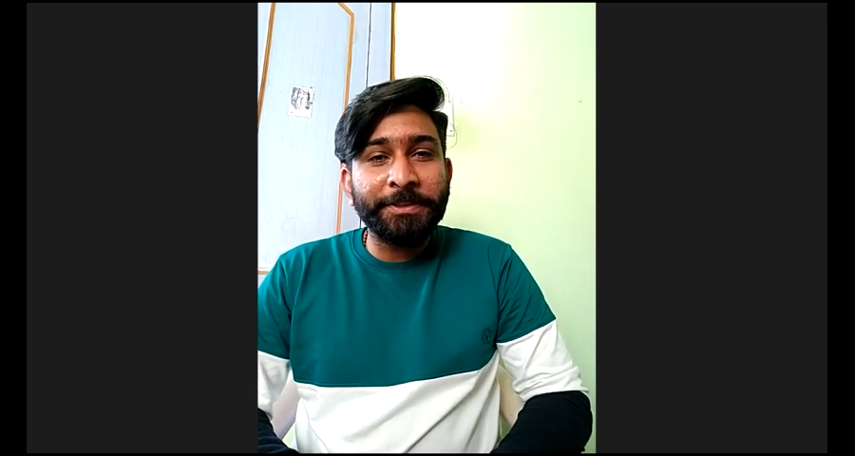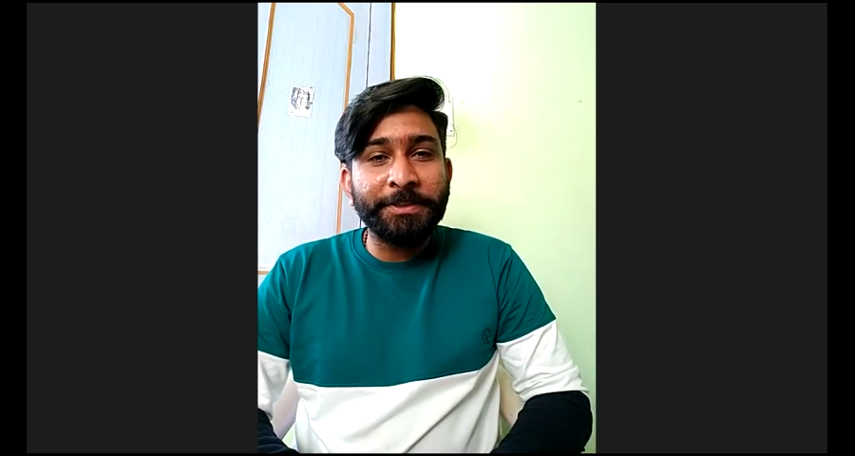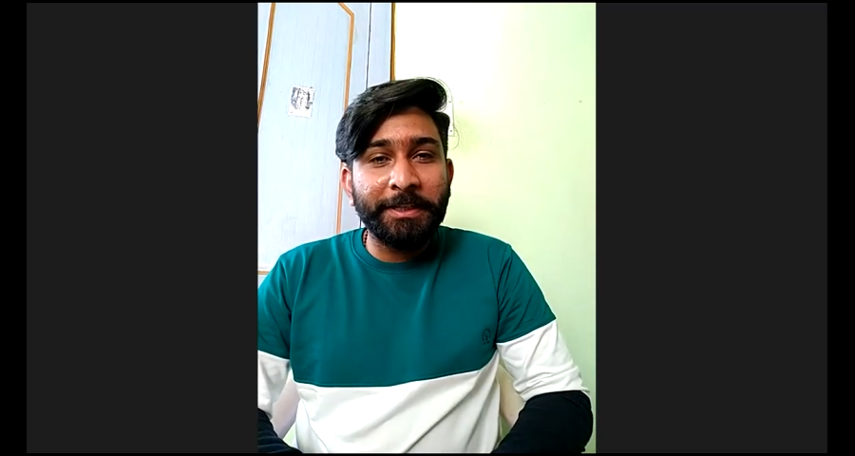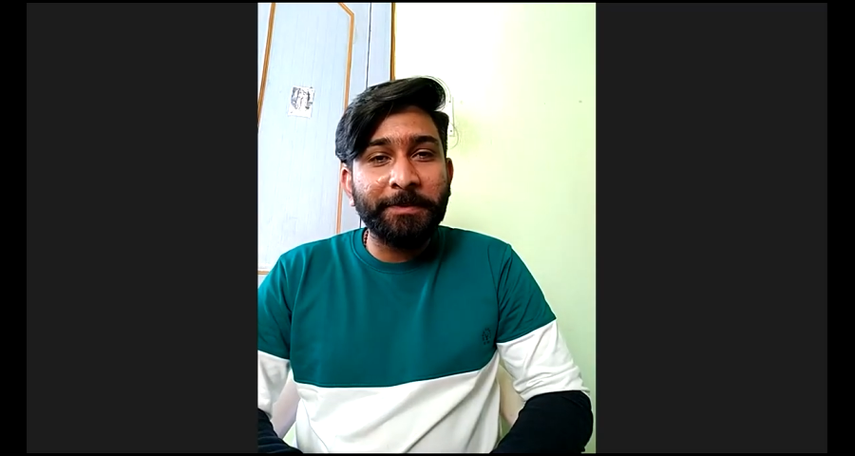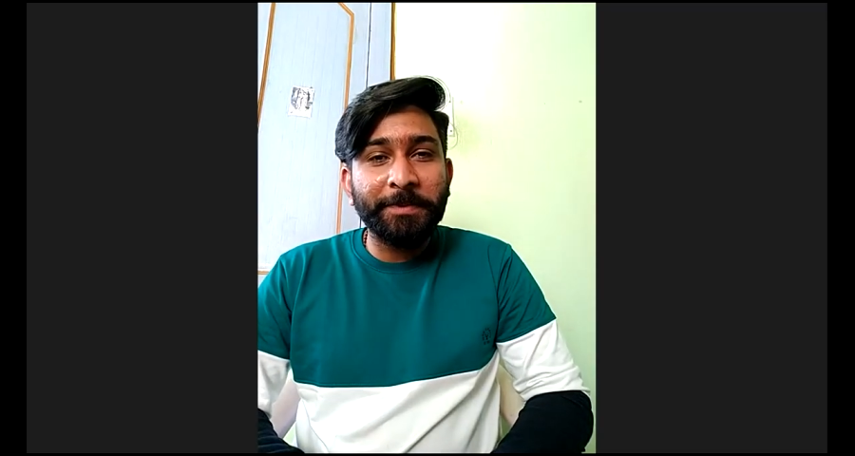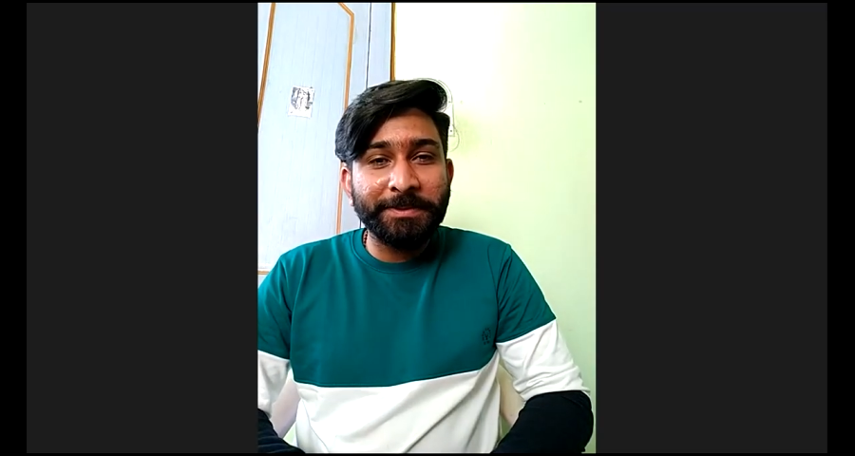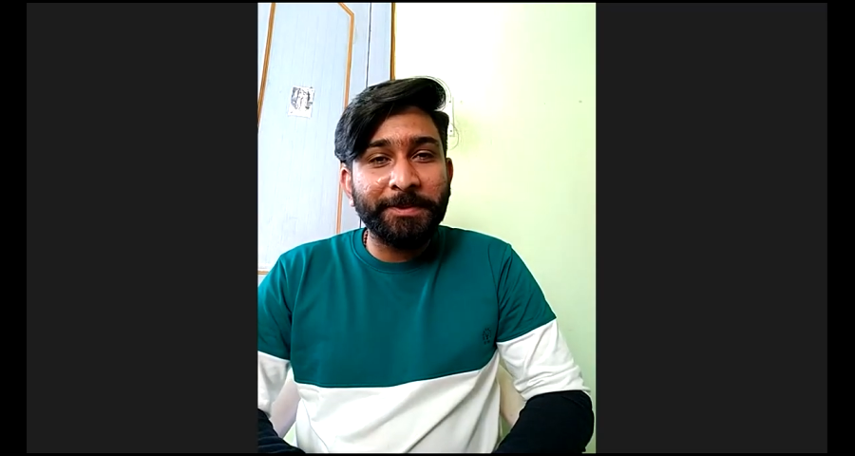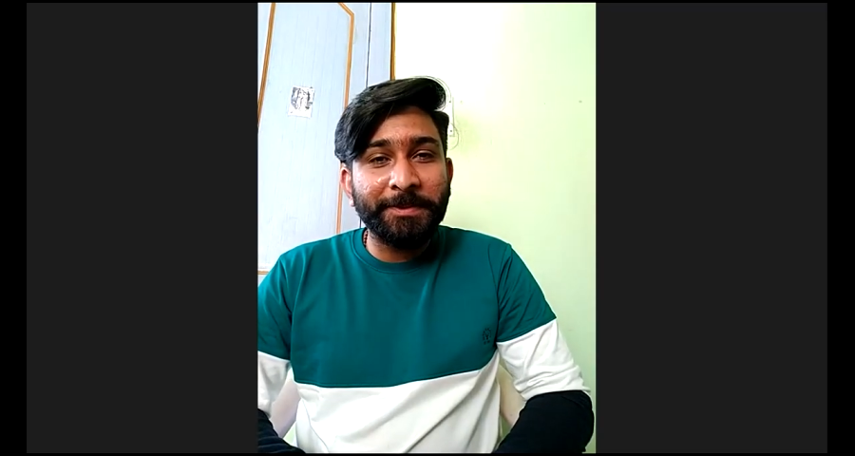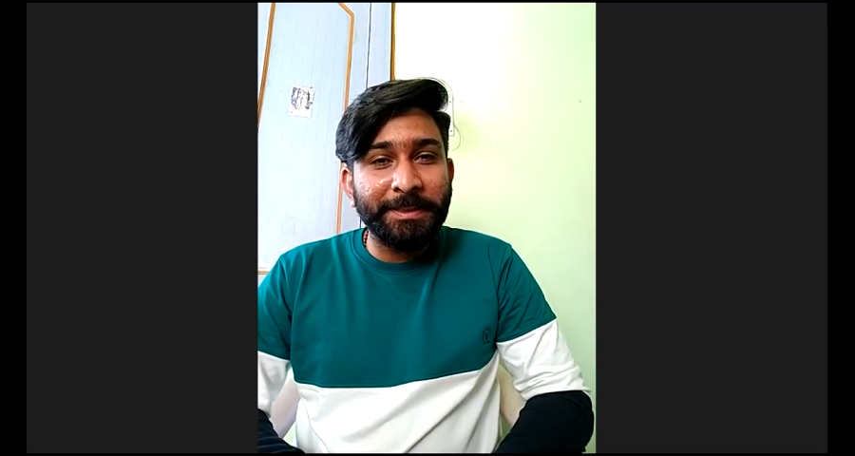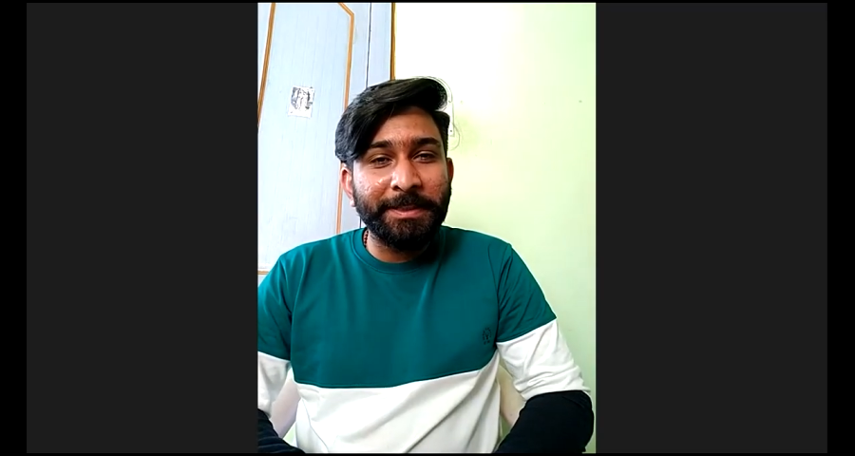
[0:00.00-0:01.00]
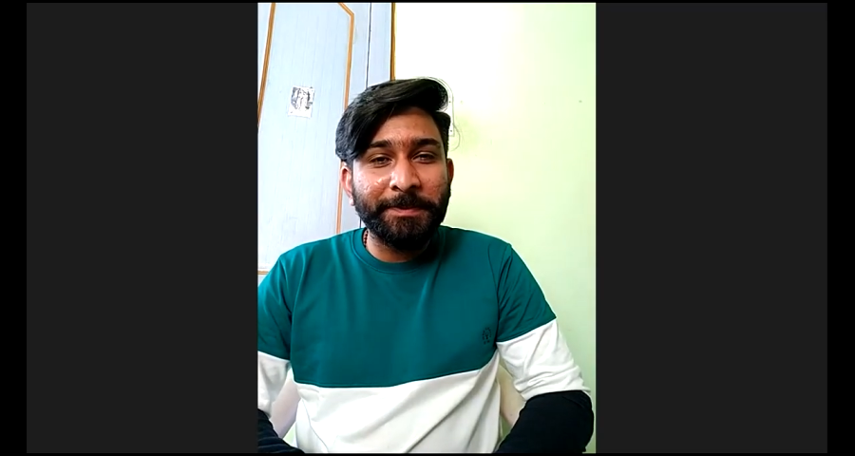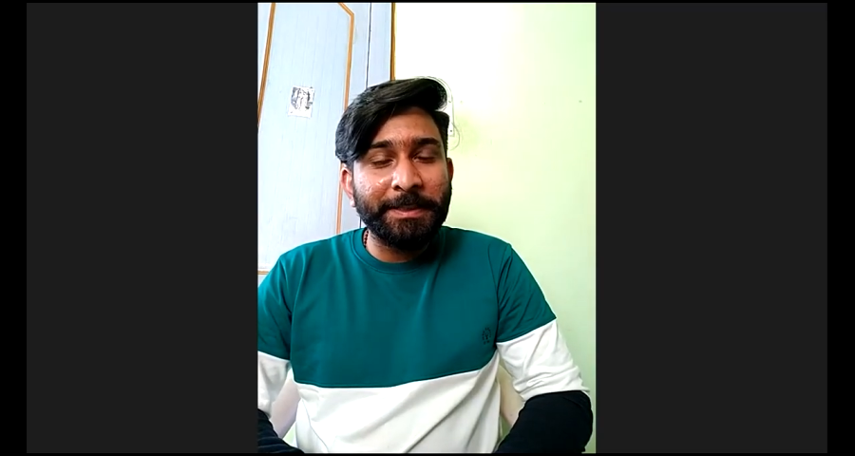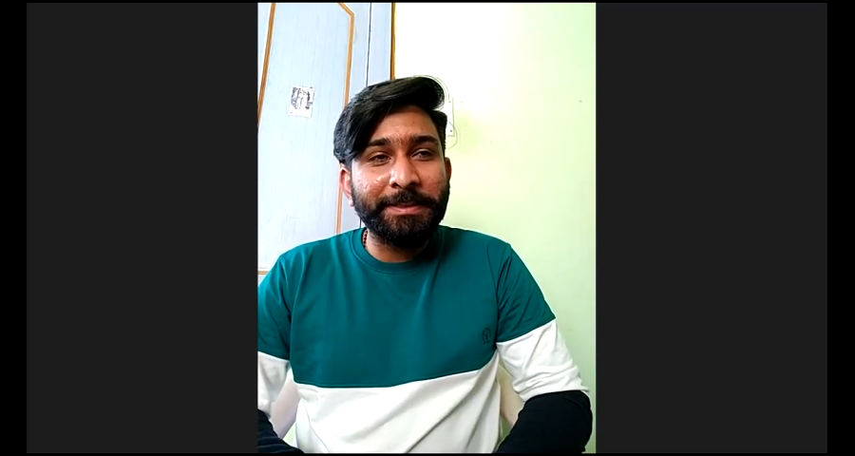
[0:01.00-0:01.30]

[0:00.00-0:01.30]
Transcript: question numbers that were there, but